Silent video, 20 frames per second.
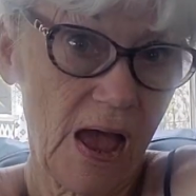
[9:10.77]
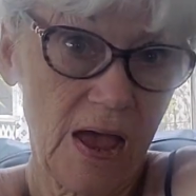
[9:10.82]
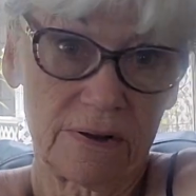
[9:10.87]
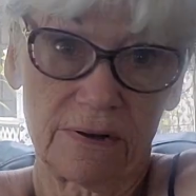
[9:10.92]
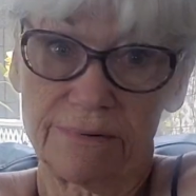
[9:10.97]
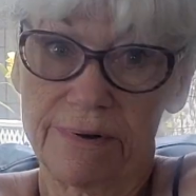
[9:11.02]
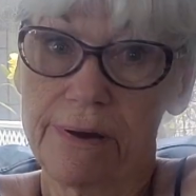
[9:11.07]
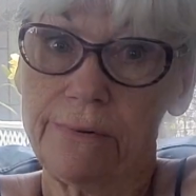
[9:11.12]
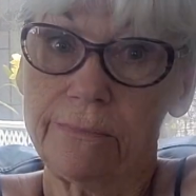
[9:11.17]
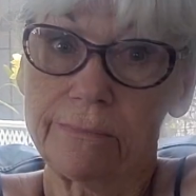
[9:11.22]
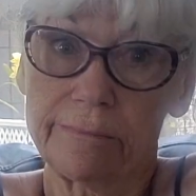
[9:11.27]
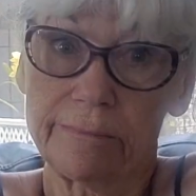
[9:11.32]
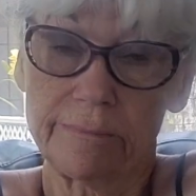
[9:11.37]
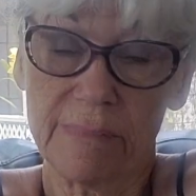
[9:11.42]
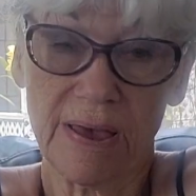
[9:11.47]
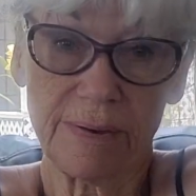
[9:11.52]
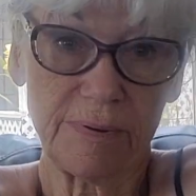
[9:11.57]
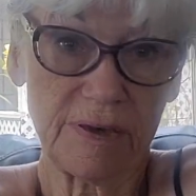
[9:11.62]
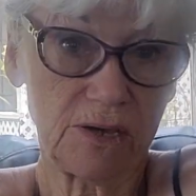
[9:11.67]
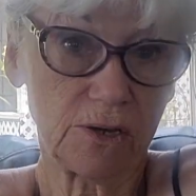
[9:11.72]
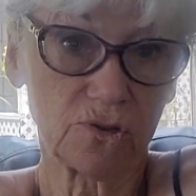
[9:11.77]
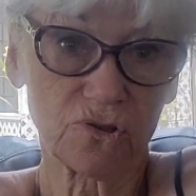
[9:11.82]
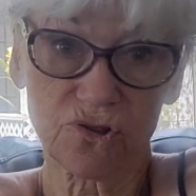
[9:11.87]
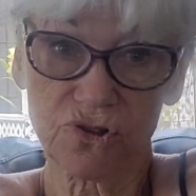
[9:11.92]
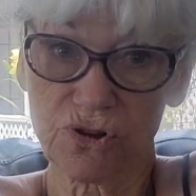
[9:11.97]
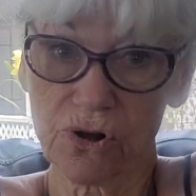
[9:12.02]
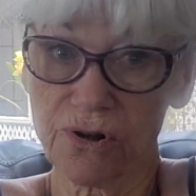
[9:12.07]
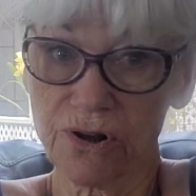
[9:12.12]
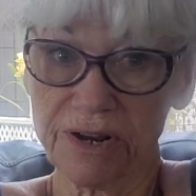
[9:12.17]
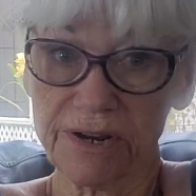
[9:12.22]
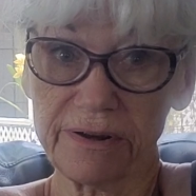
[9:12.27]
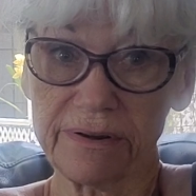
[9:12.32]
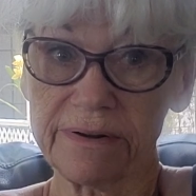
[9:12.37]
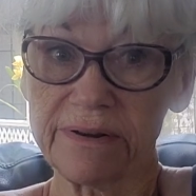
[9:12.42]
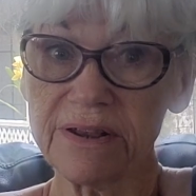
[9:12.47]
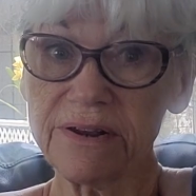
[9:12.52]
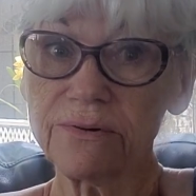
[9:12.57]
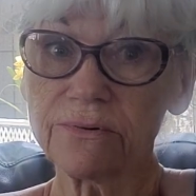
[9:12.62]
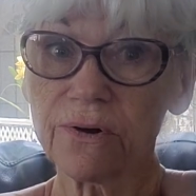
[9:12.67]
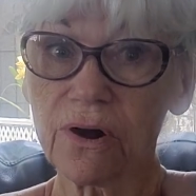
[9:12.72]
I don't know. Maybe he'll start
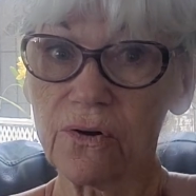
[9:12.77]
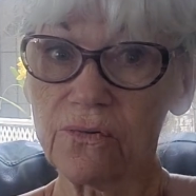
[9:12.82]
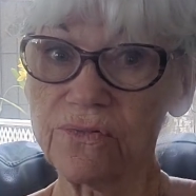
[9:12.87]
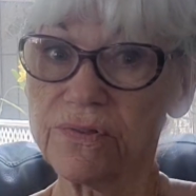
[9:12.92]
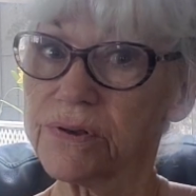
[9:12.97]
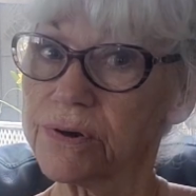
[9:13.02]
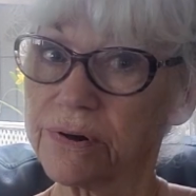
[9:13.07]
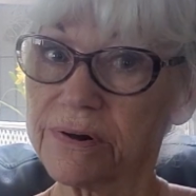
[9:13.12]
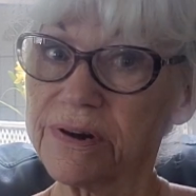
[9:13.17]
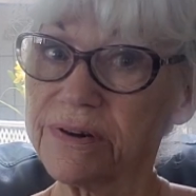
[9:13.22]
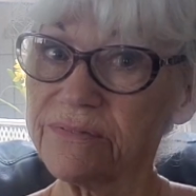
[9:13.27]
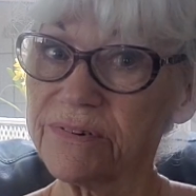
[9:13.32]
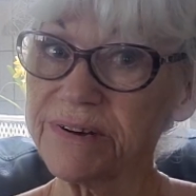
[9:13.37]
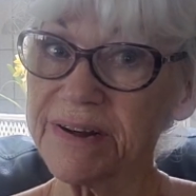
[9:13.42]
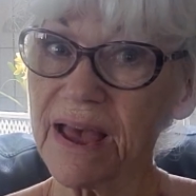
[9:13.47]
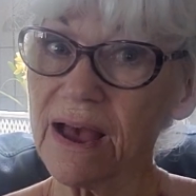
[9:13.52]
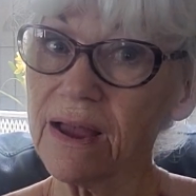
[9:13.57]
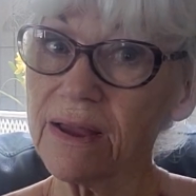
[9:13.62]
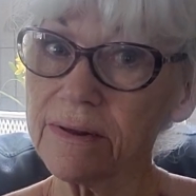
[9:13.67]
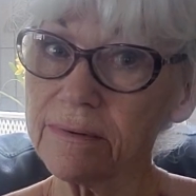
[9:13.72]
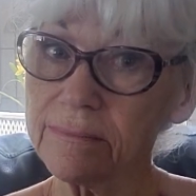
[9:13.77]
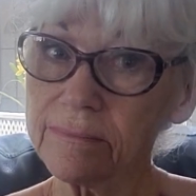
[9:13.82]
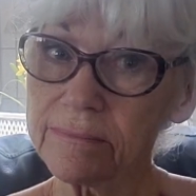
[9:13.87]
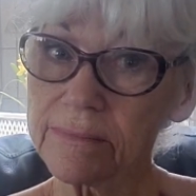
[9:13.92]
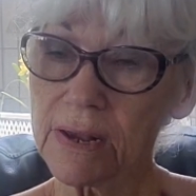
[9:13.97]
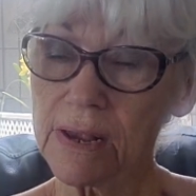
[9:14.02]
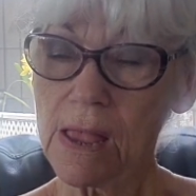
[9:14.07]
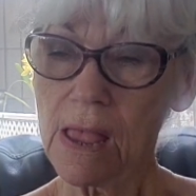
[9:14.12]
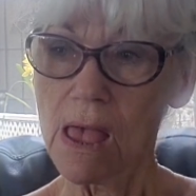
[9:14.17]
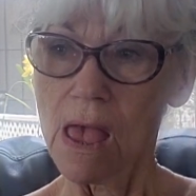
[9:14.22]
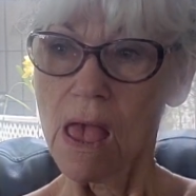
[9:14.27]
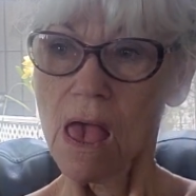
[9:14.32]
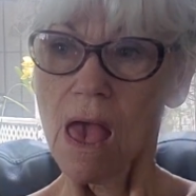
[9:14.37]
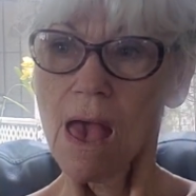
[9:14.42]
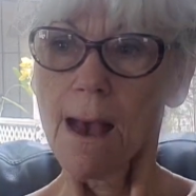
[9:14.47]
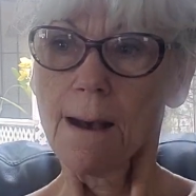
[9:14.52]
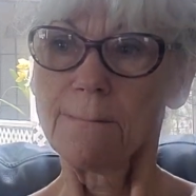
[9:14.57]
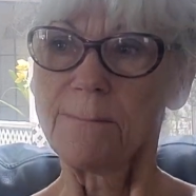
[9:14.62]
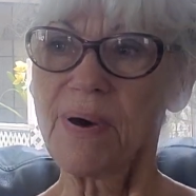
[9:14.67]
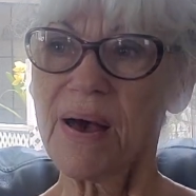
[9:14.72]
eating dinner over there every night.
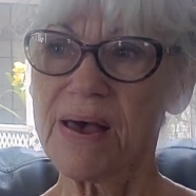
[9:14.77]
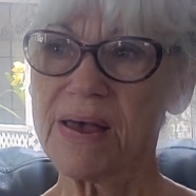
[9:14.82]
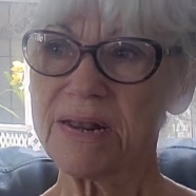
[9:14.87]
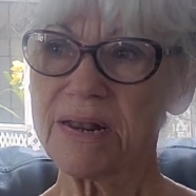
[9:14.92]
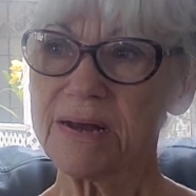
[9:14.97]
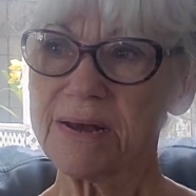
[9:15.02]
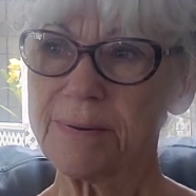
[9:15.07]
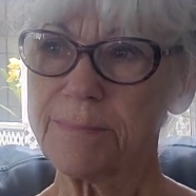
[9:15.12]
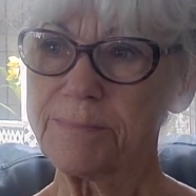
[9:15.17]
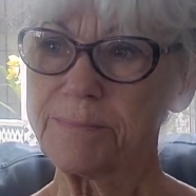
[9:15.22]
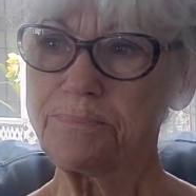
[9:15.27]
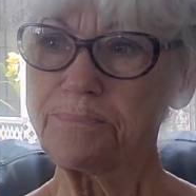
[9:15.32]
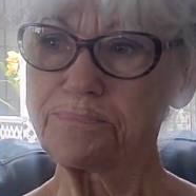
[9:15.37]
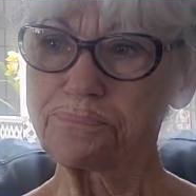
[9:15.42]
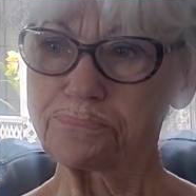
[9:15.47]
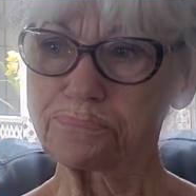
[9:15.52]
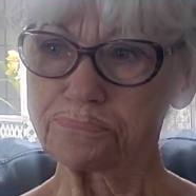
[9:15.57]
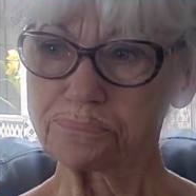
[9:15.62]
But um,